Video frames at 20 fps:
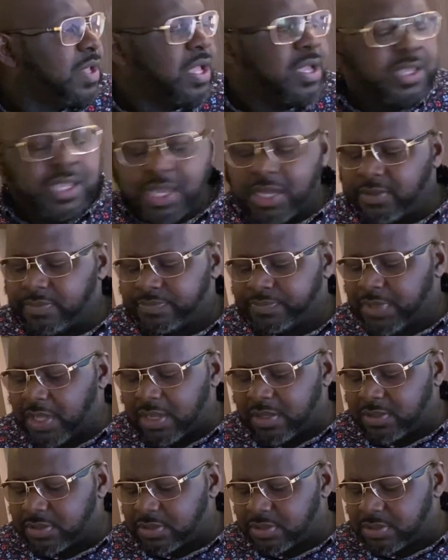Yeah,
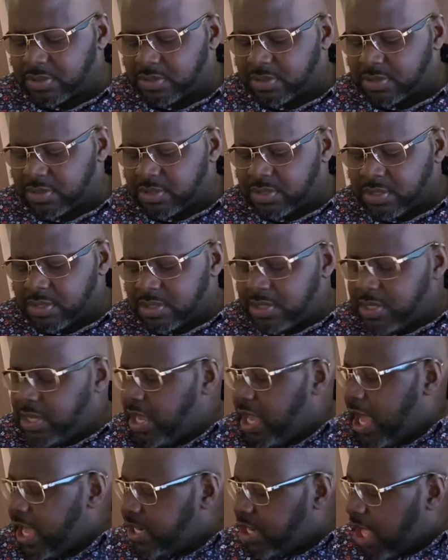no.
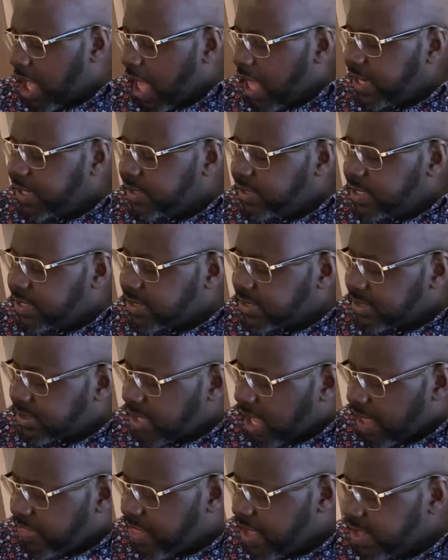And I
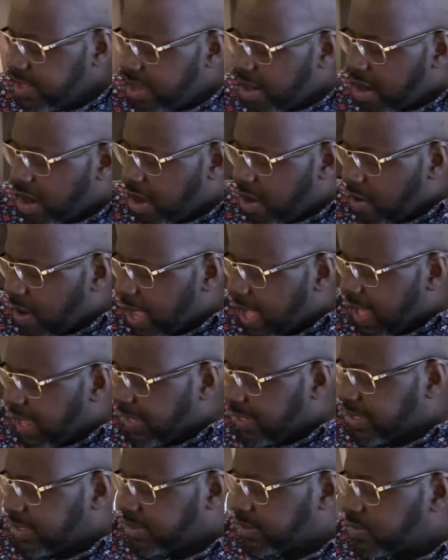think they're all
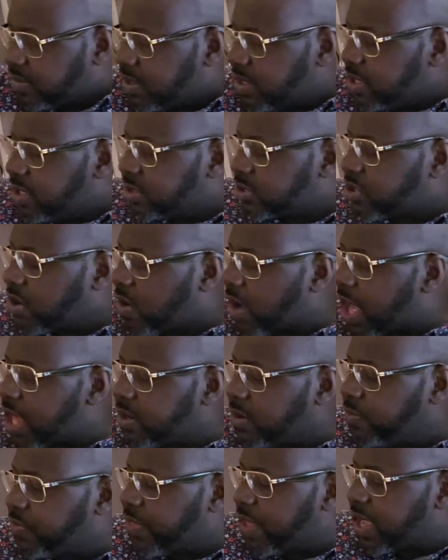Highland. So I don't think